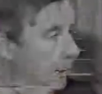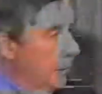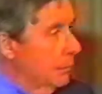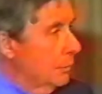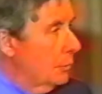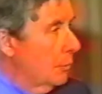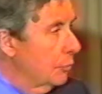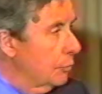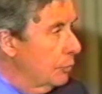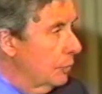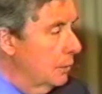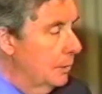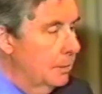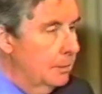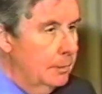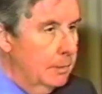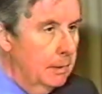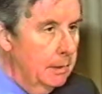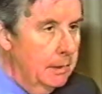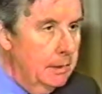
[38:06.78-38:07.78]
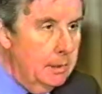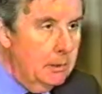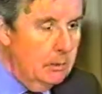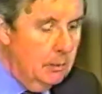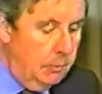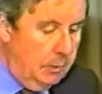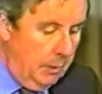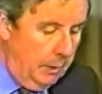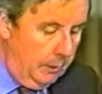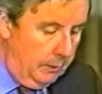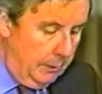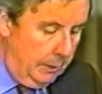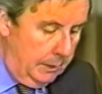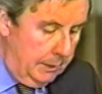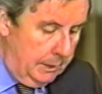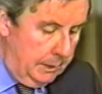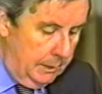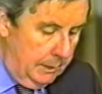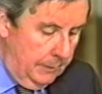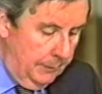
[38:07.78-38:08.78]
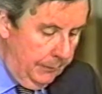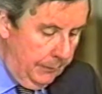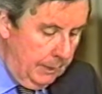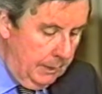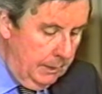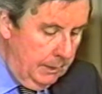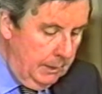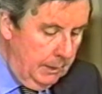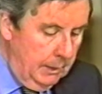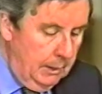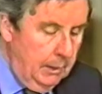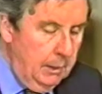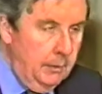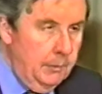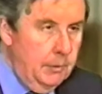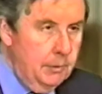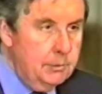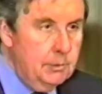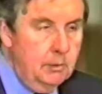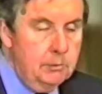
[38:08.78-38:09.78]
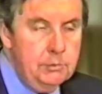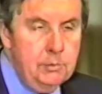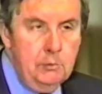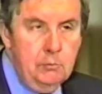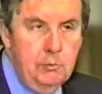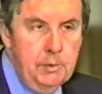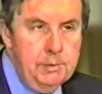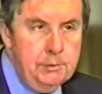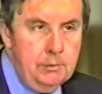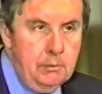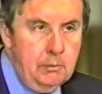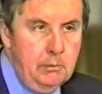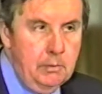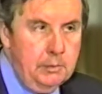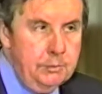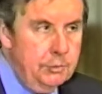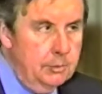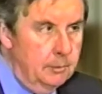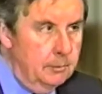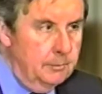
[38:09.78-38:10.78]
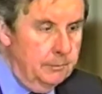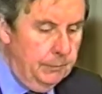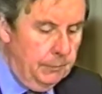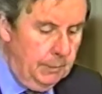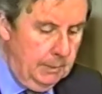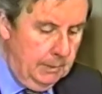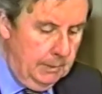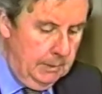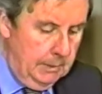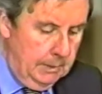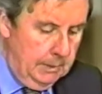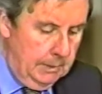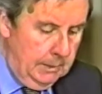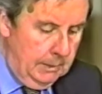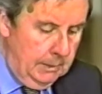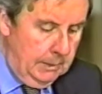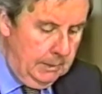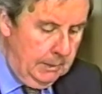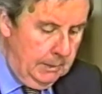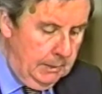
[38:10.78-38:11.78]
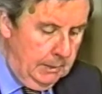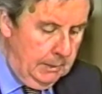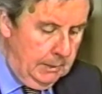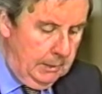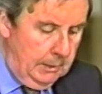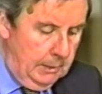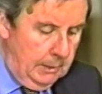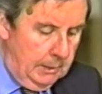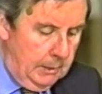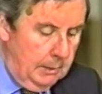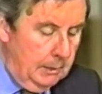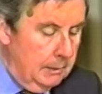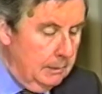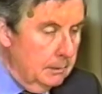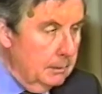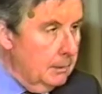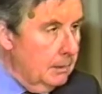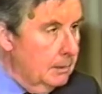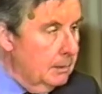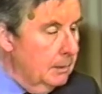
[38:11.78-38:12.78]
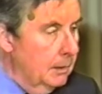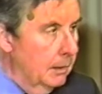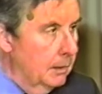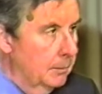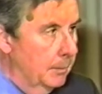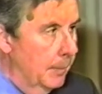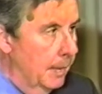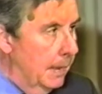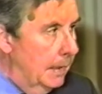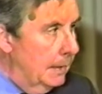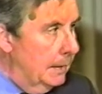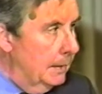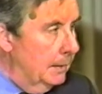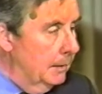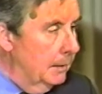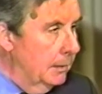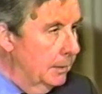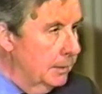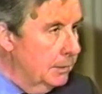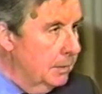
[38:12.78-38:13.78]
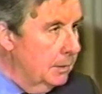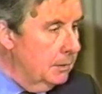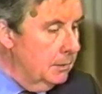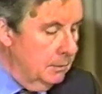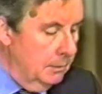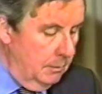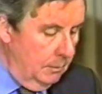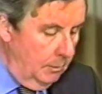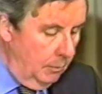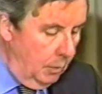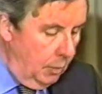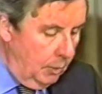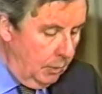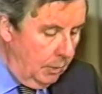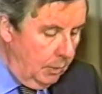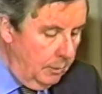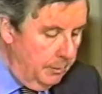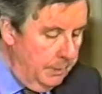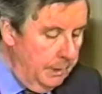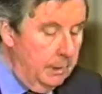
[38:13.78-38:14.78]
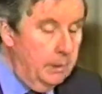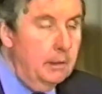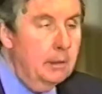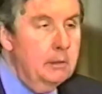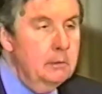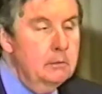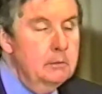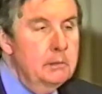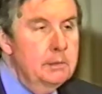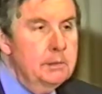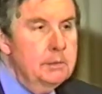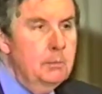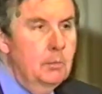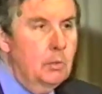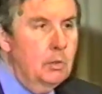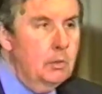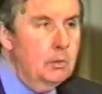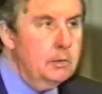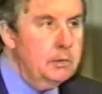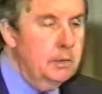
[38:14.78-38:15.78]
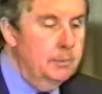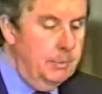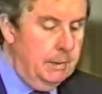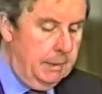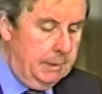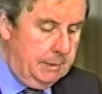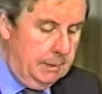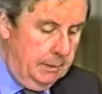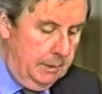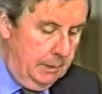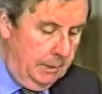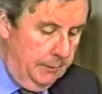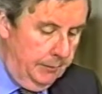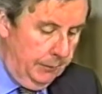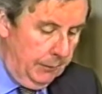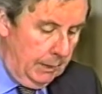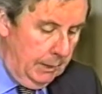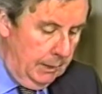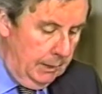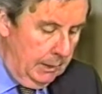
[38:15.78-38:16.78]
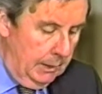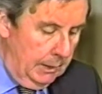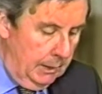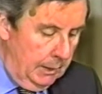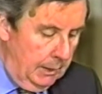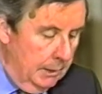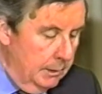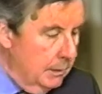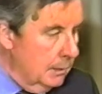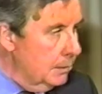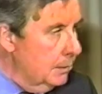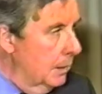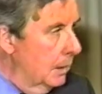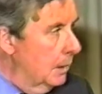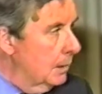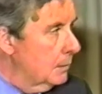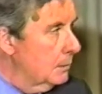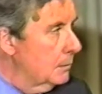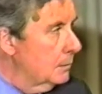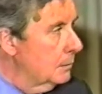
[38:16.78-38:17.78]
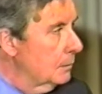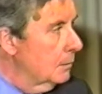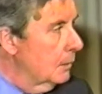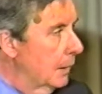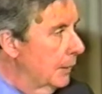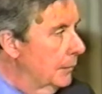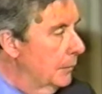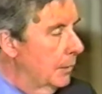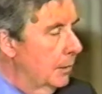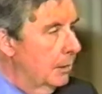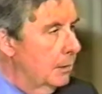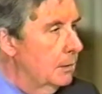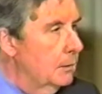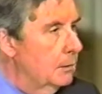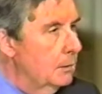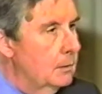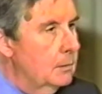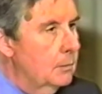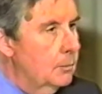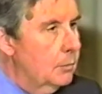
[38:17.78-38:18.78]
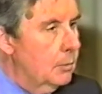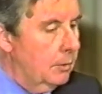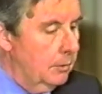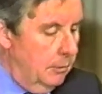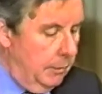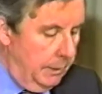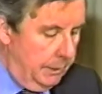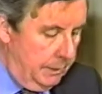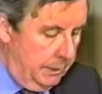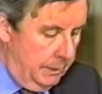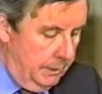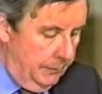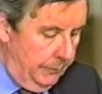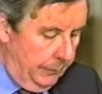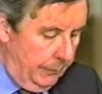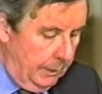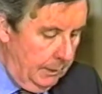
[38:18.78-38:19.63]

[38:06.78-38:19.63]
and social and political progress. There's also retrogression. Uh, and man in his moral being, his moral capacity, does not, I think, progress.